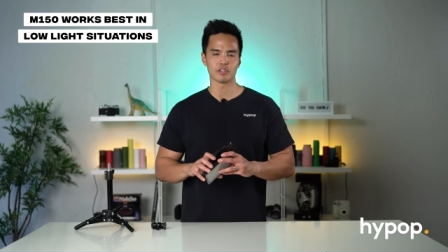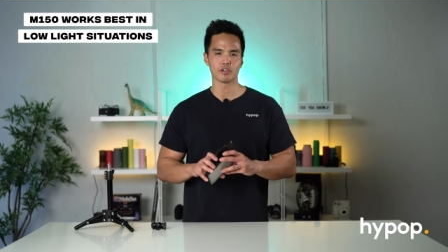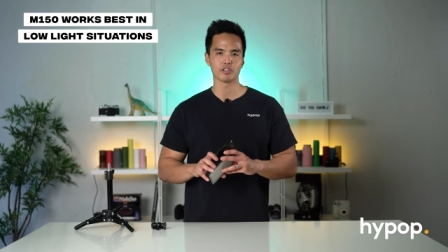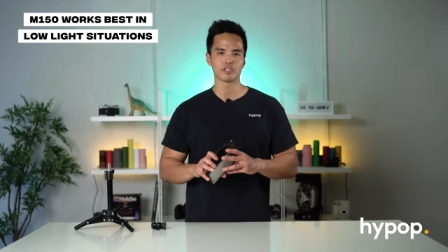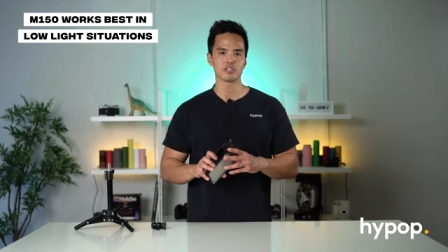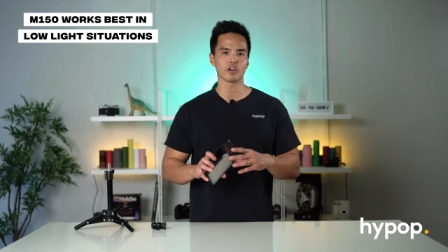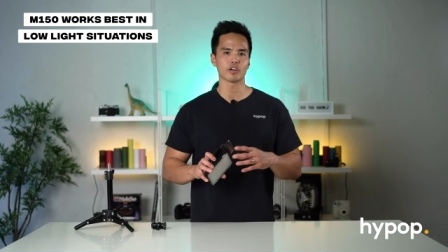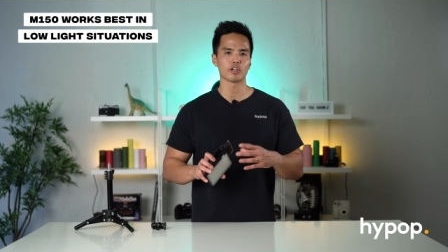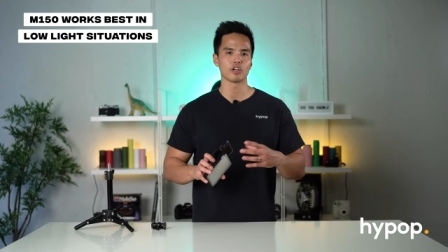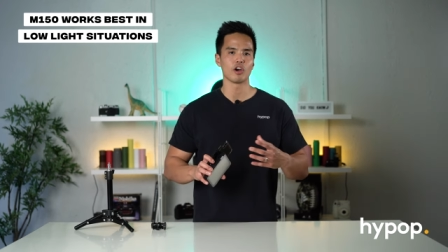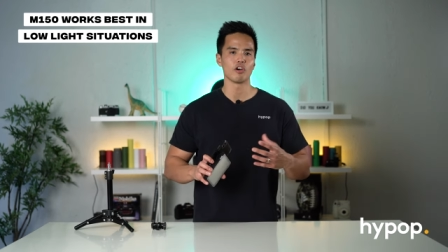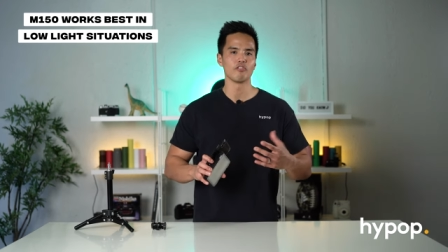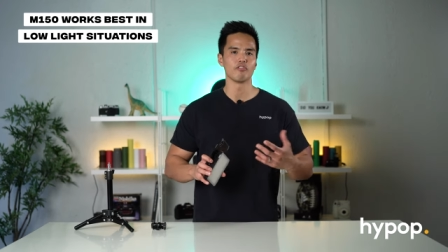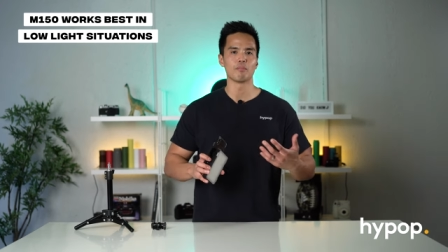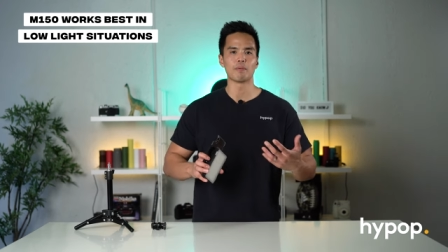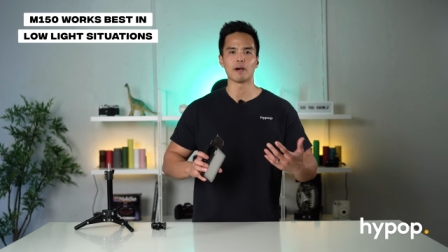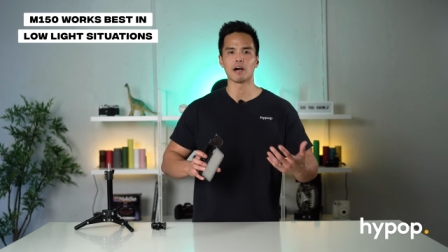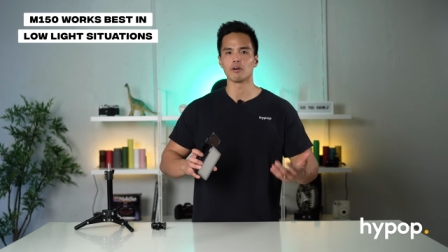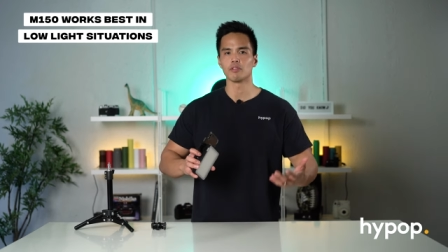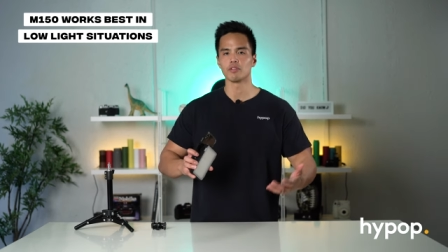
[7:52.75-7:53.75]
So it's not gonna
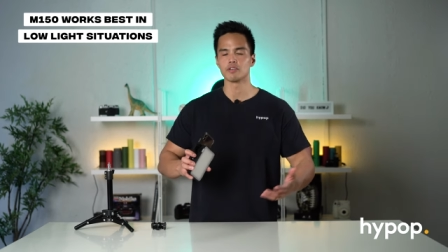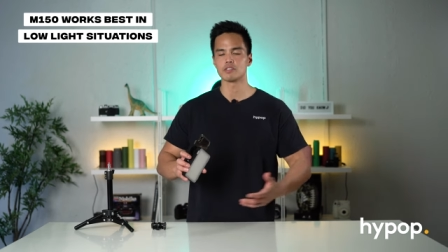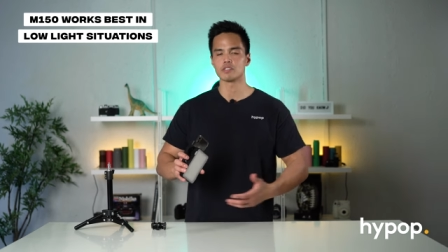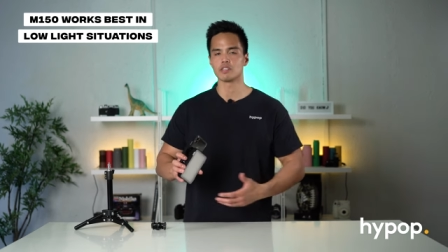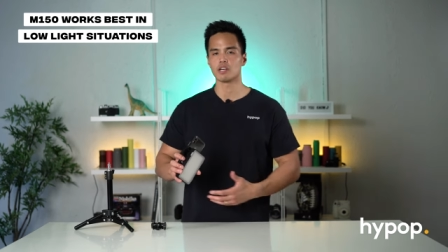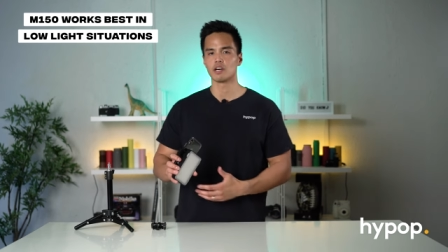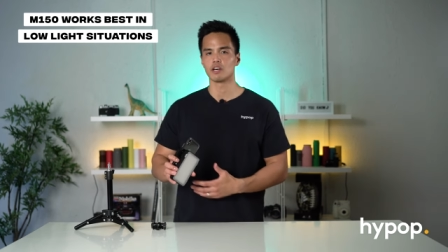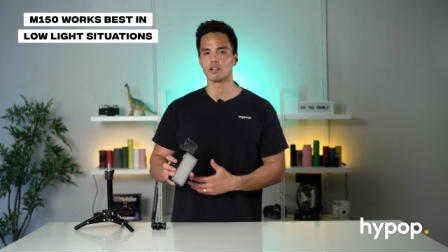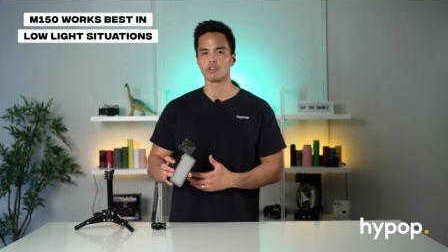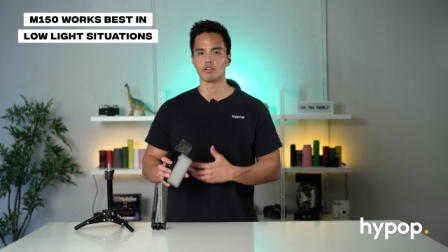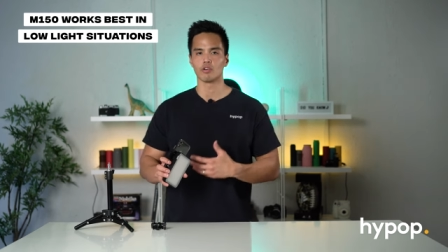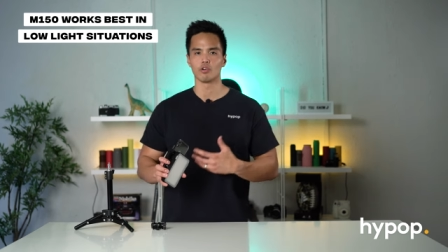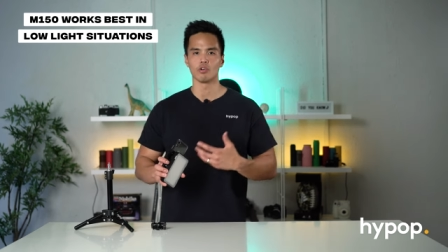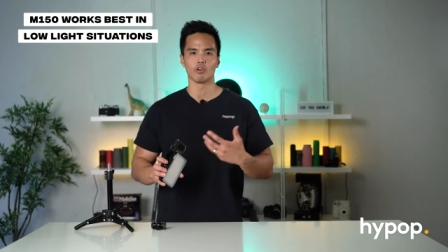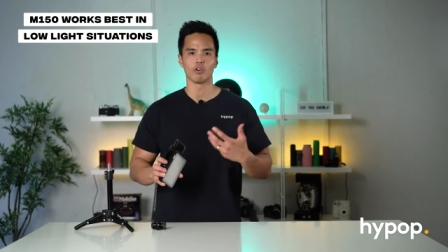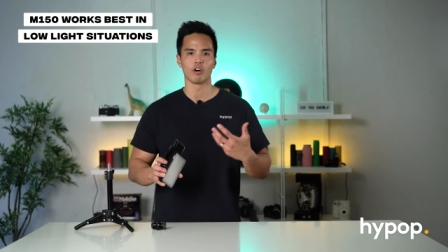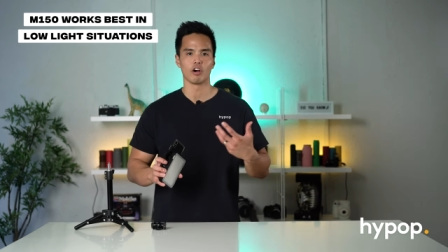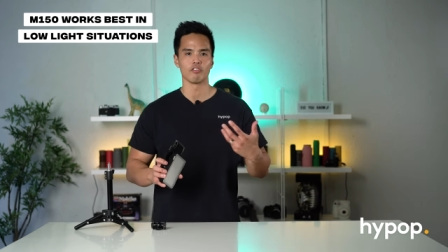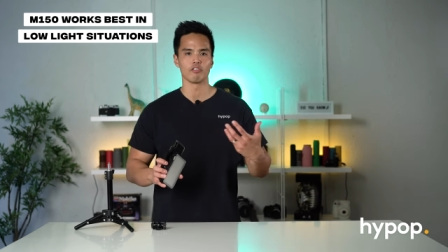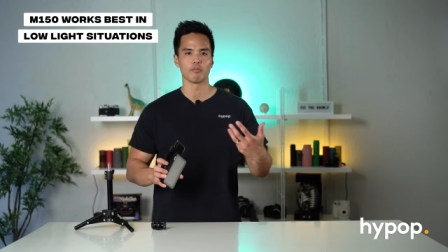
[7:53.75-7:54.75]
overpower the sun
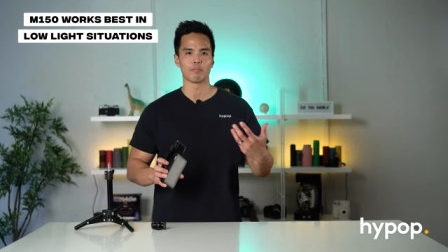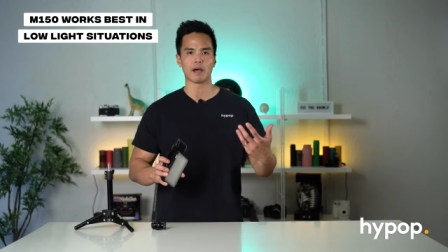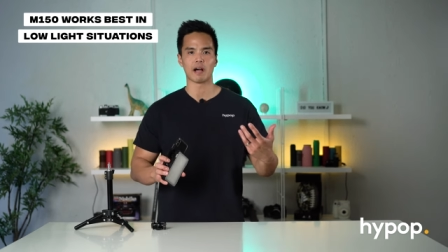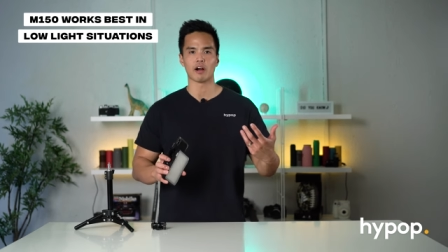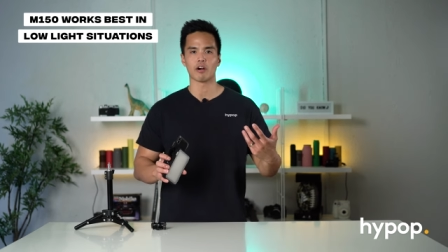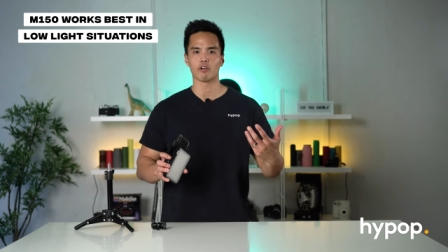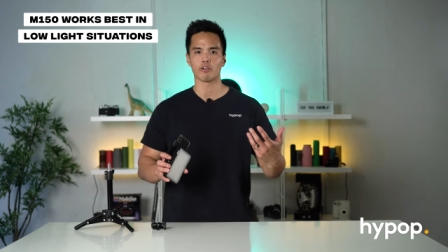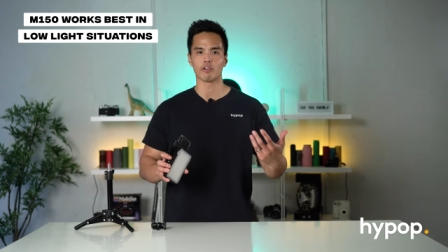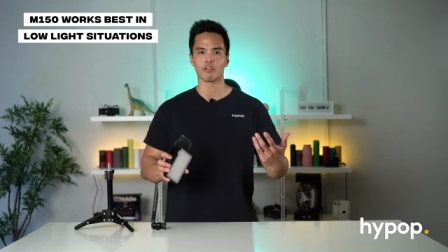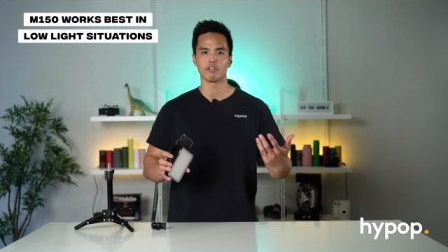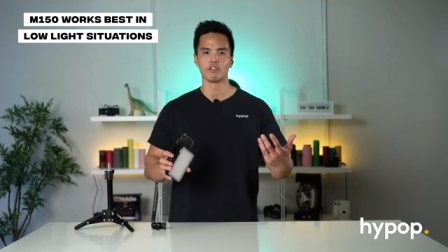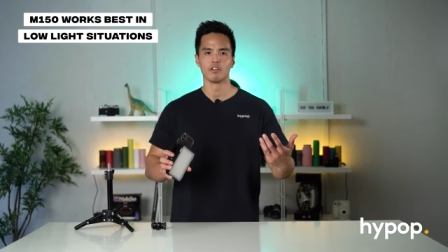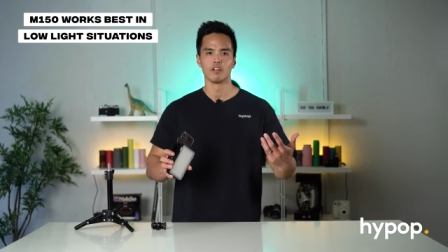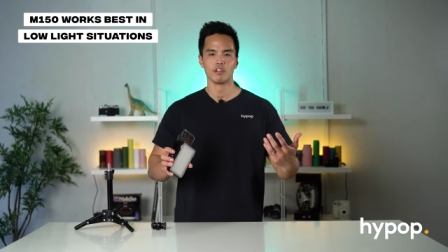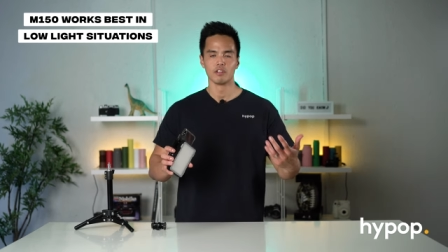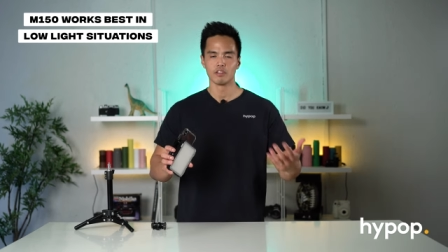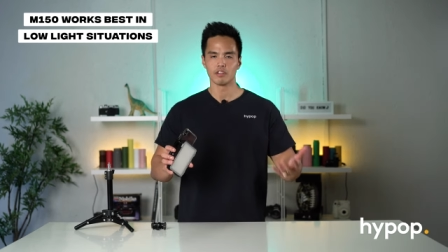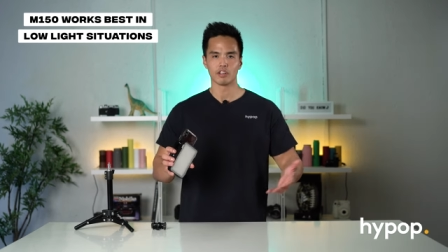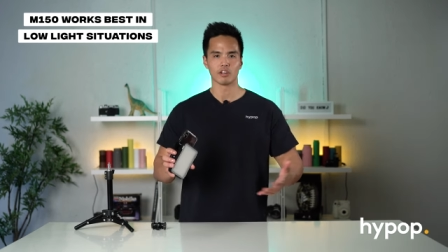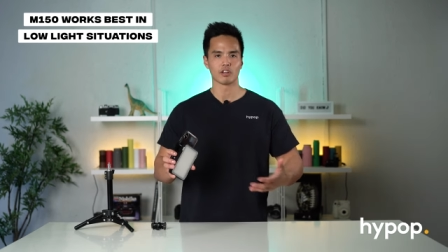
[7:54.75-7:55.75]
or overpower,
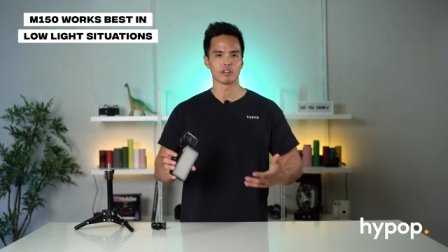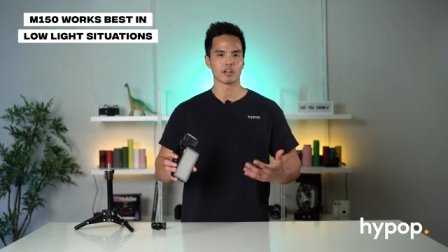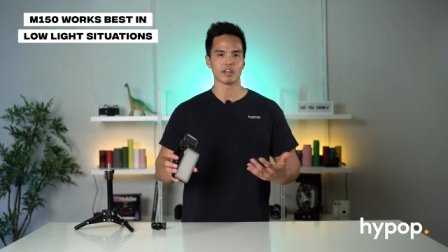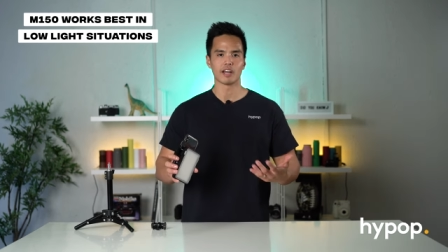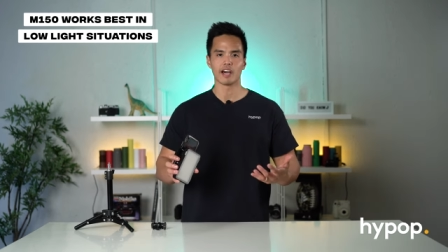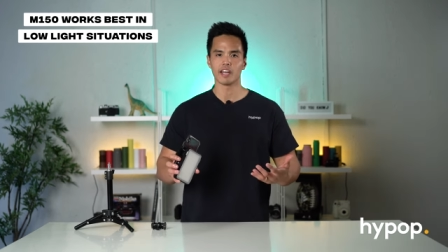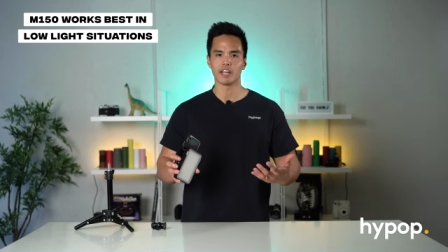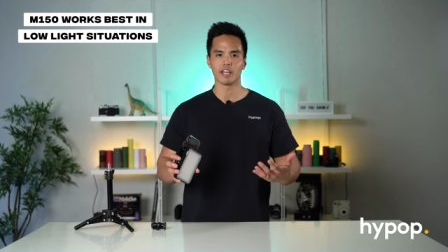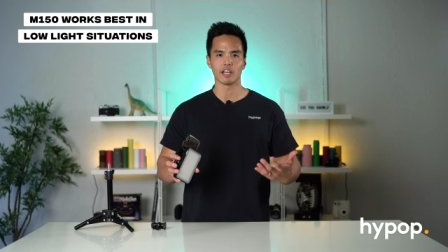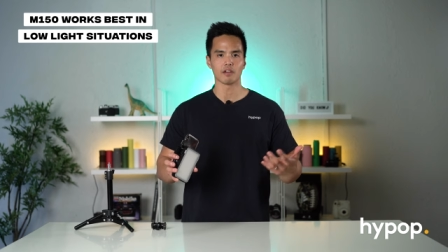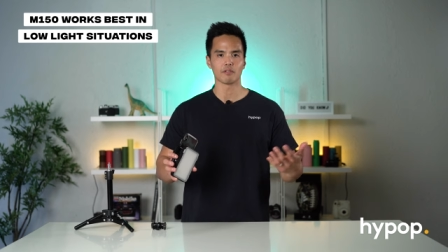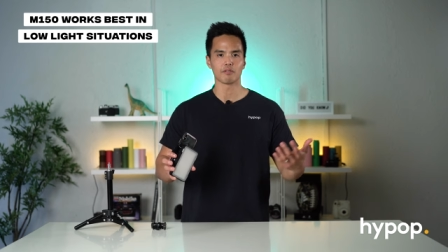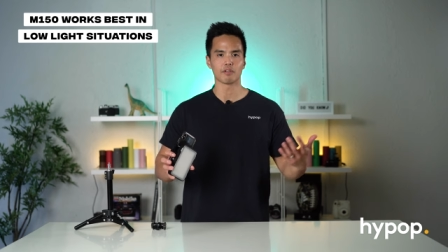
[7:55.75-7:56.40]
you know, the lighting.